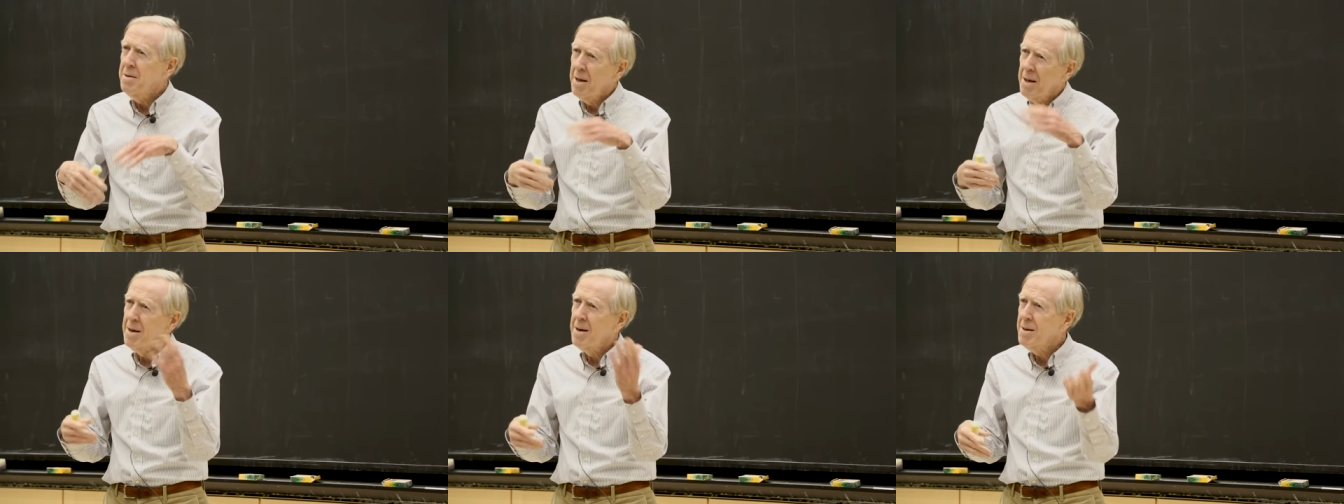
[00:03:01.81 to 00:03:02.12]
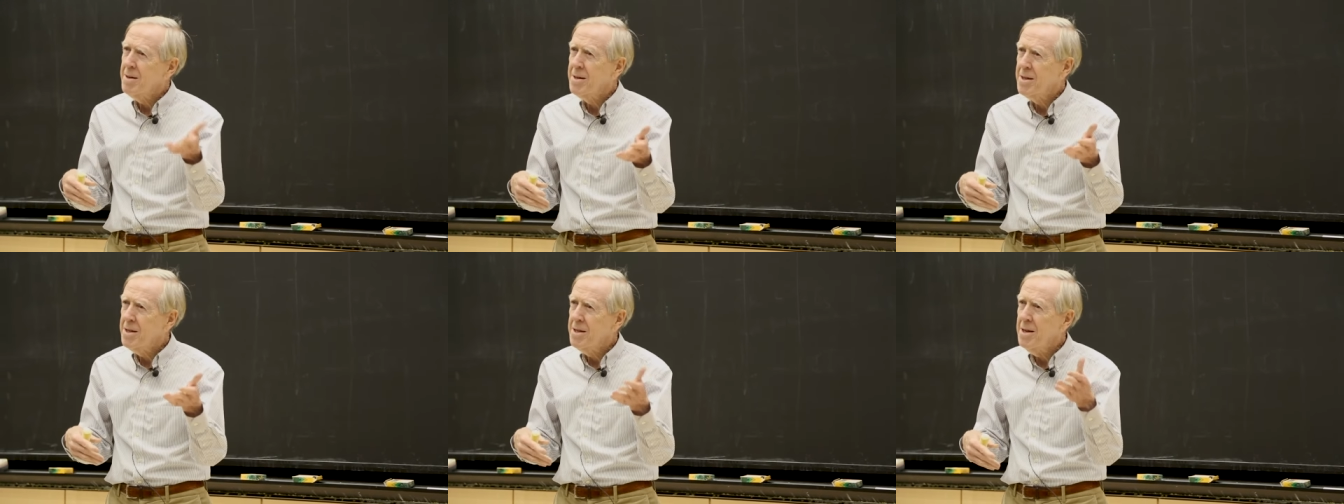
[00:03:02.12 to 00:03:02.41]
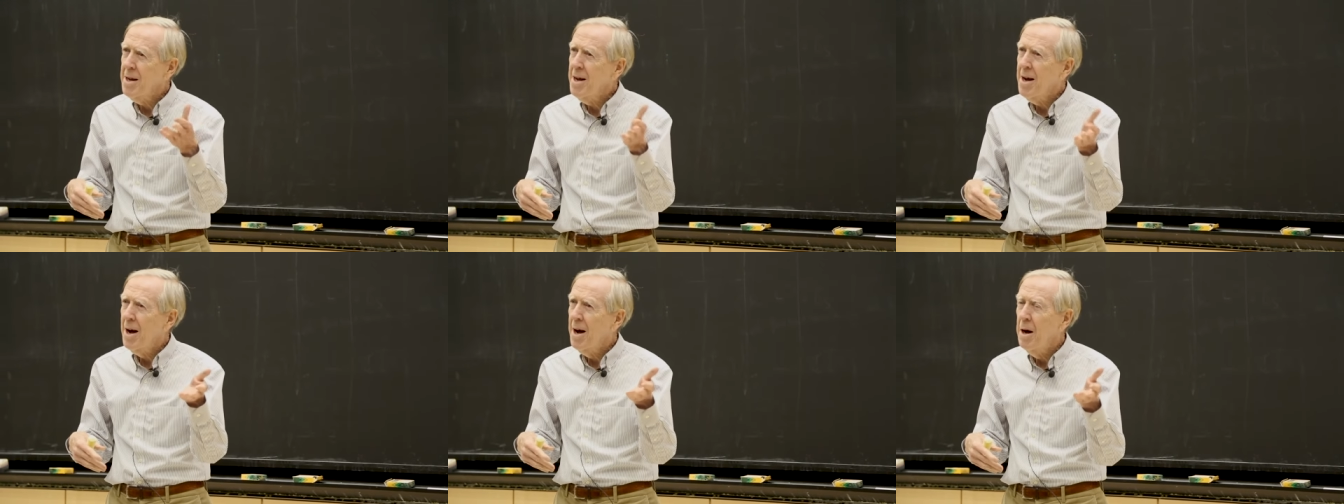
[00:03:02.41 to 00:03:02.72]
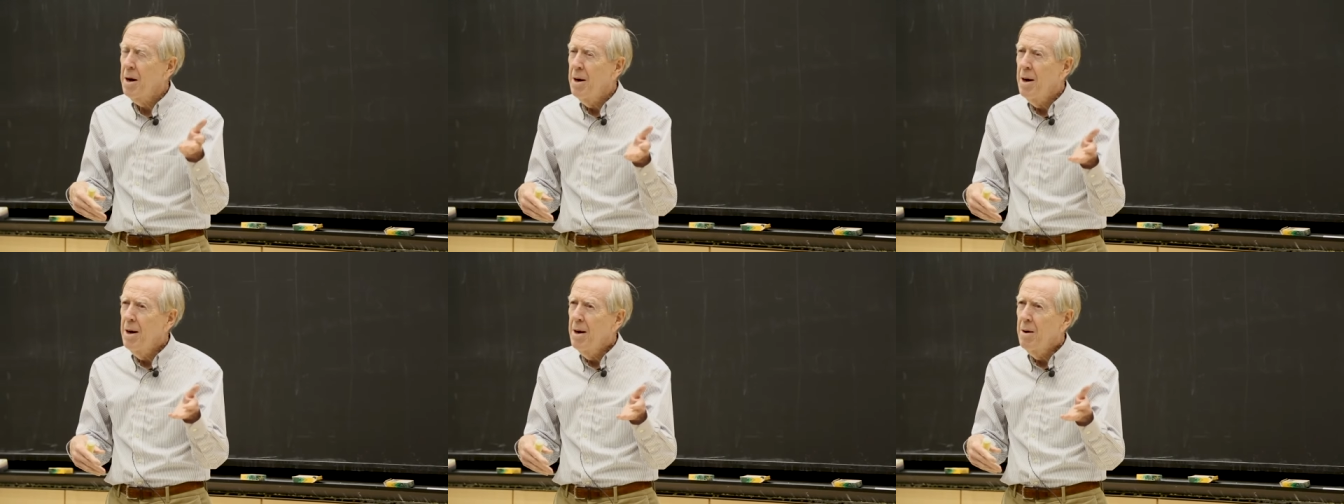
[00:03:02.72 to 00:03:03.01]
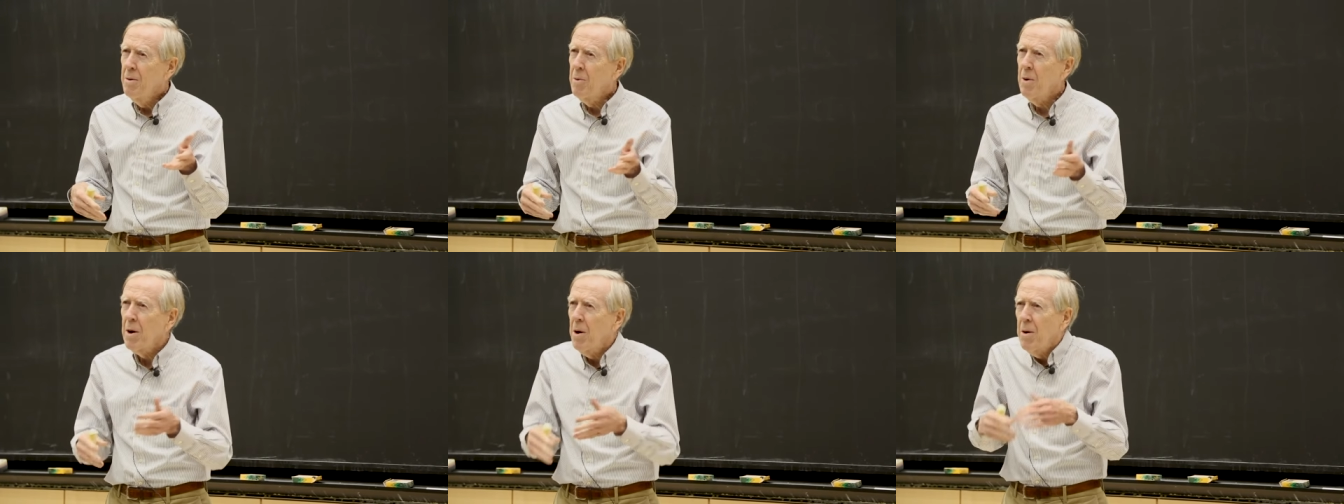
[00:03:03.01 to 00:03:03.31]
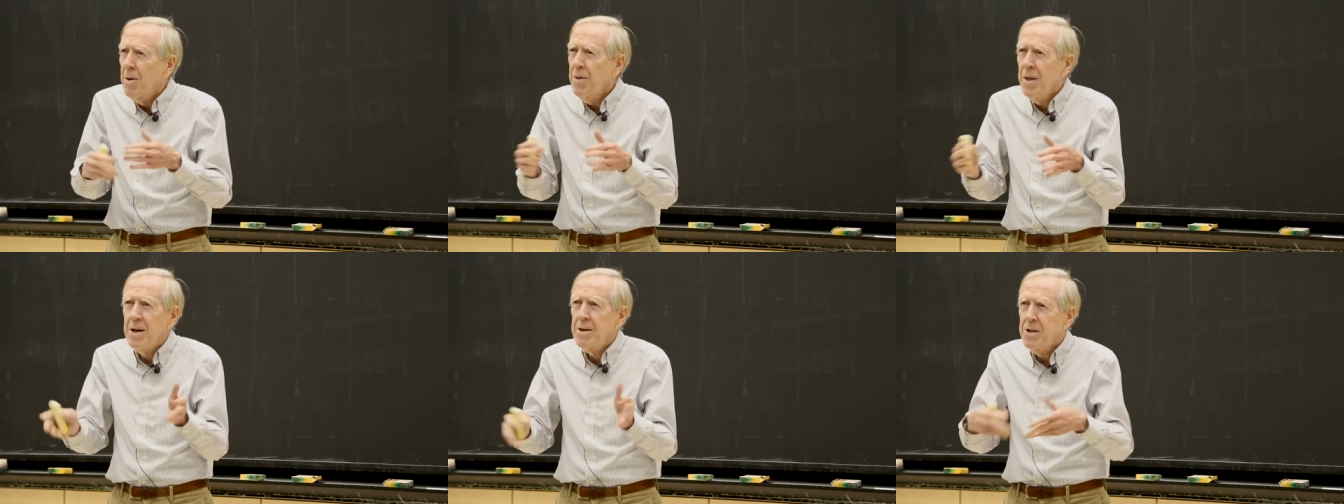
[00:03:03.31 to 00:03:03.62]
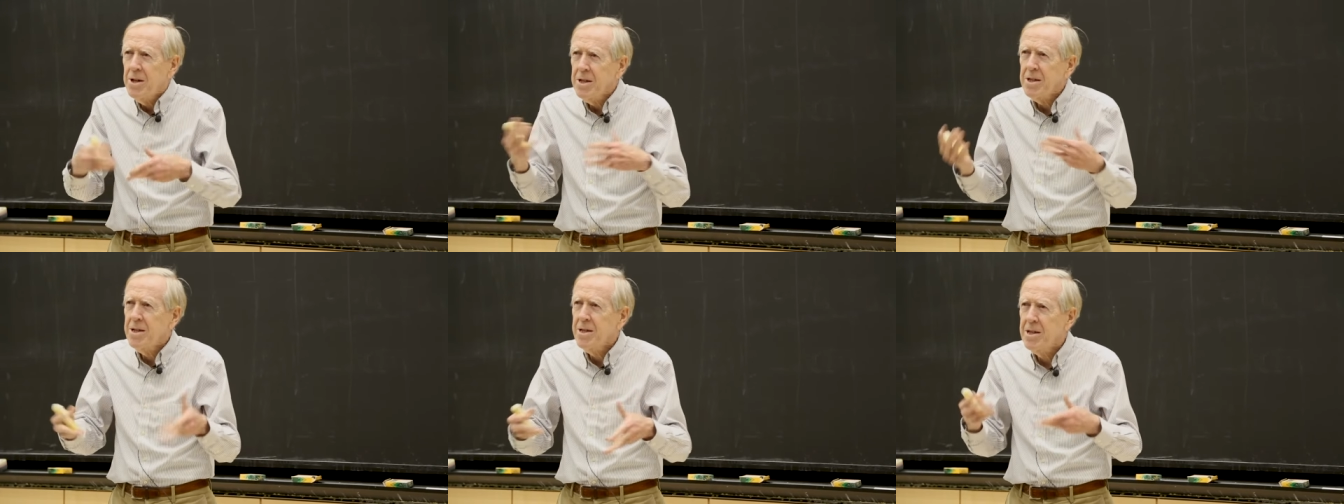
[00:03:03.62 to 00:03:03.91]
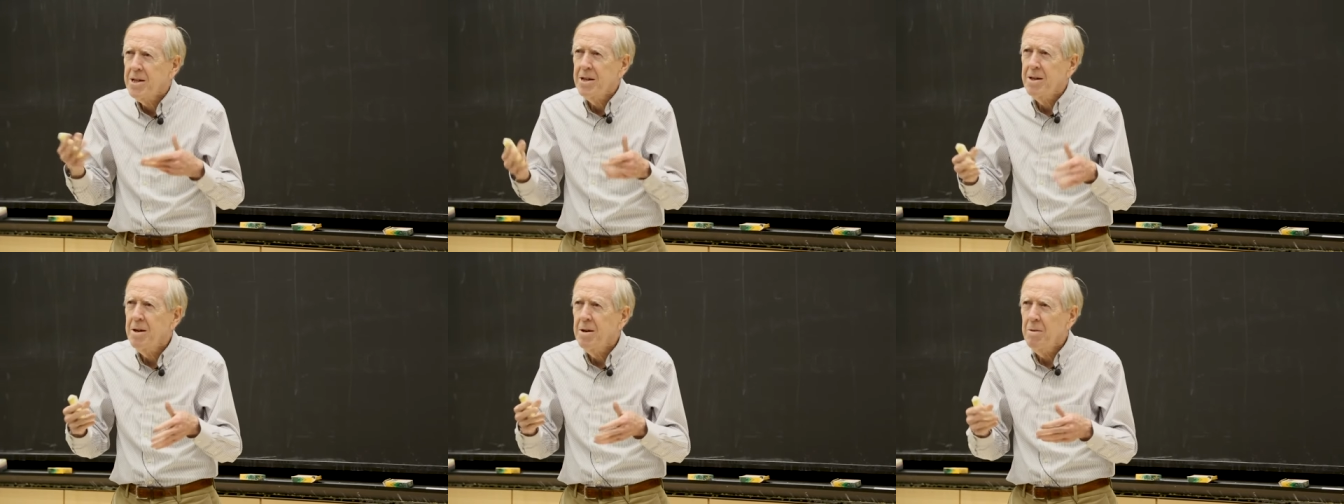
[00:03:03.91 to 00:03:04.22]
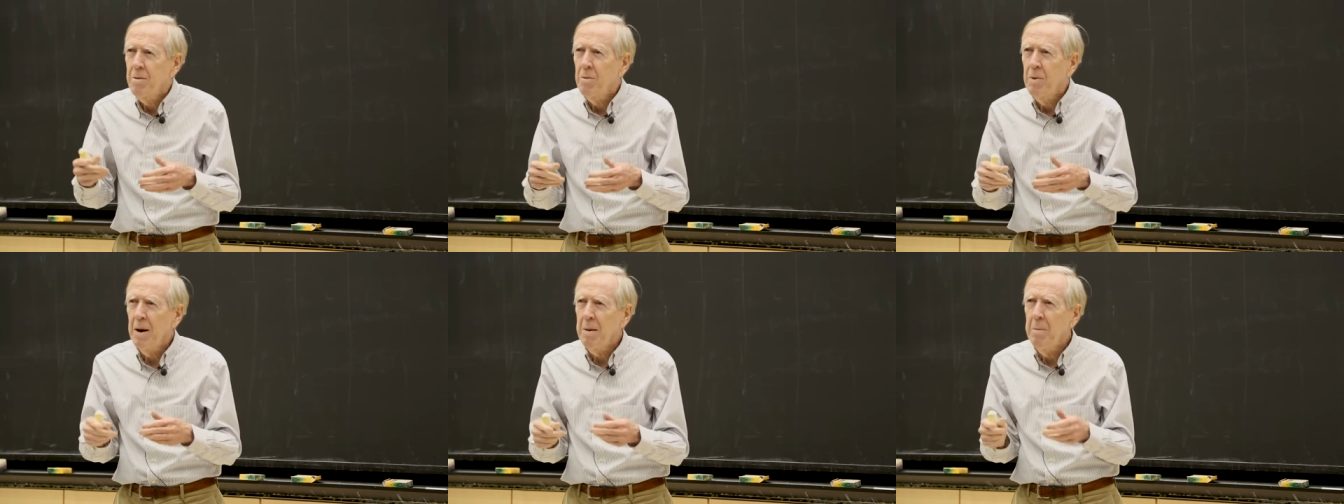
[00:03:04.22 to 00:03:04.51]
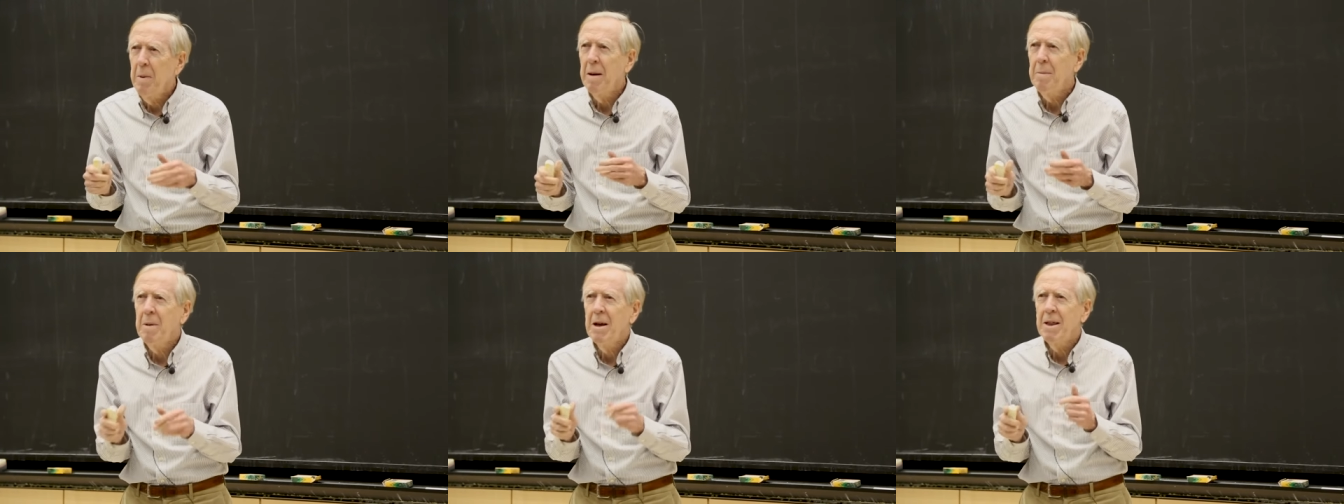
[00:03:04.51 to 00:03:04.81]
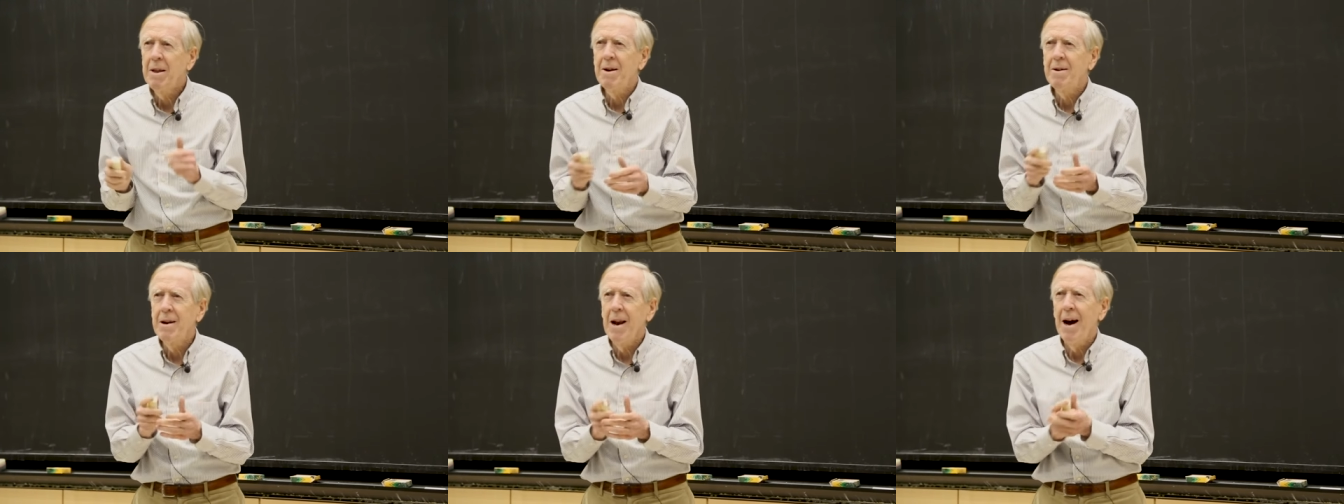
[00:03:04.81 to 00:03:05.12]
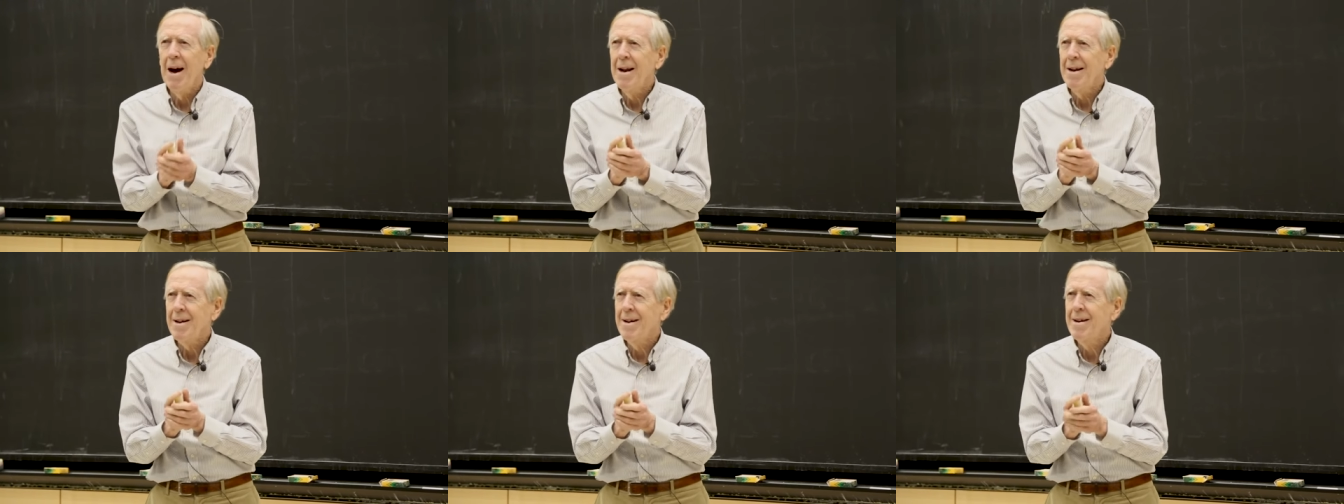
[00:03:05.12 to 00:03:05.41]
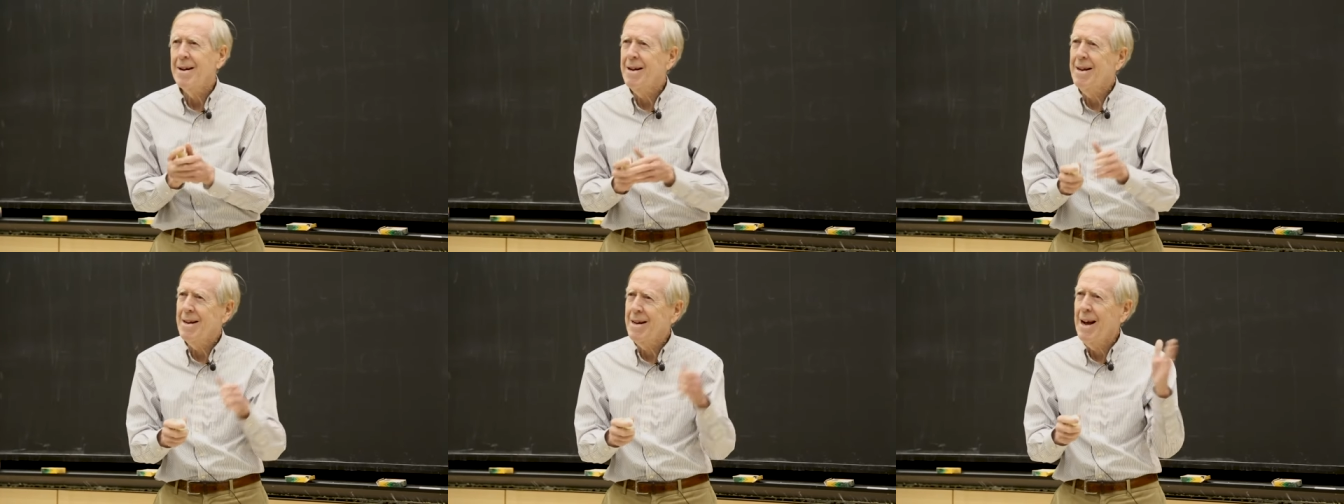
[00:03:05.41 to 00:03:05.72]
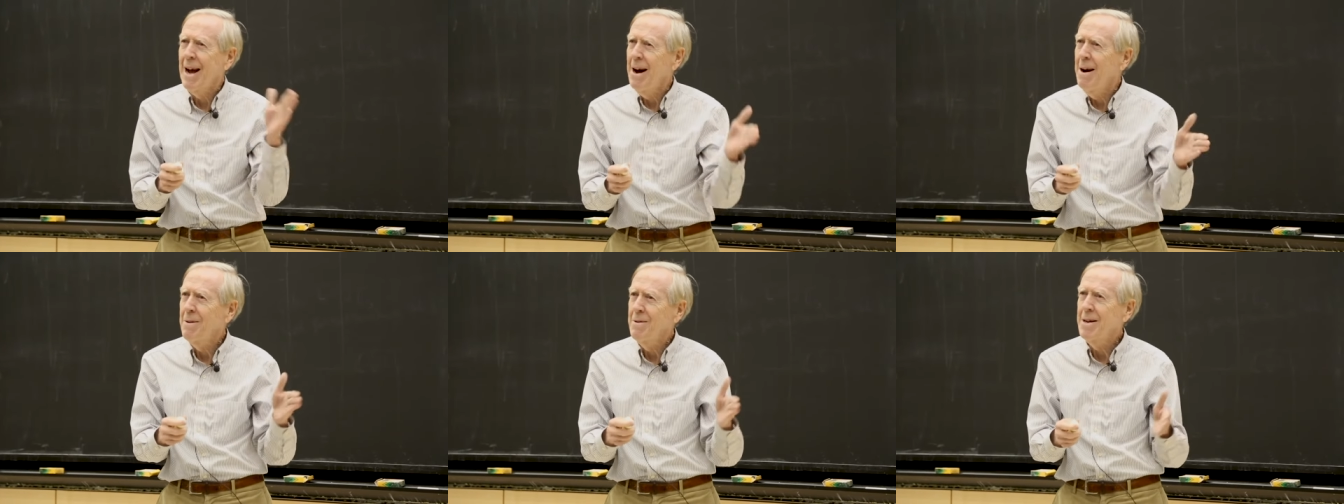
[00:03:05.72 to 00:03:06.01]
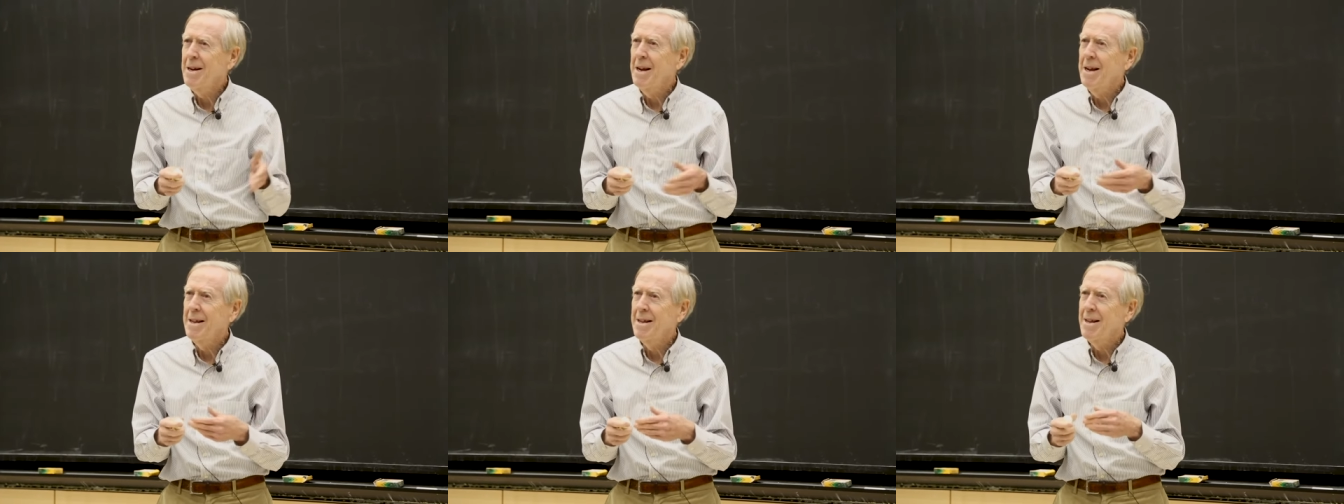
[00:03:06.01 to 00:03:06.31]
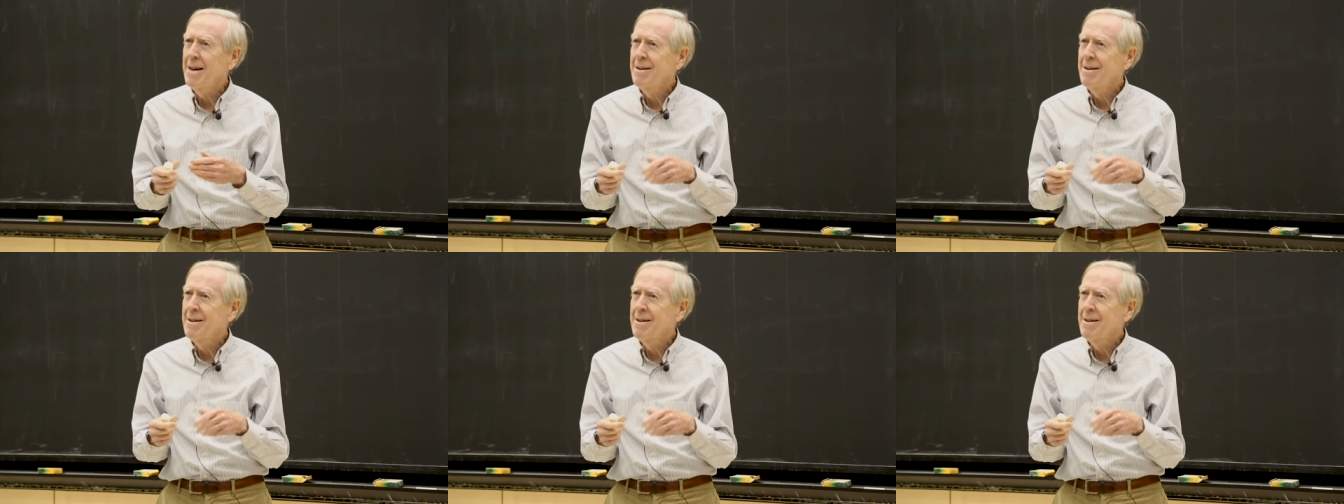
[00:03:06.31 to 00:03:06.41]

that it's, yeah. Or, or they're just, well, maybe they're not counting.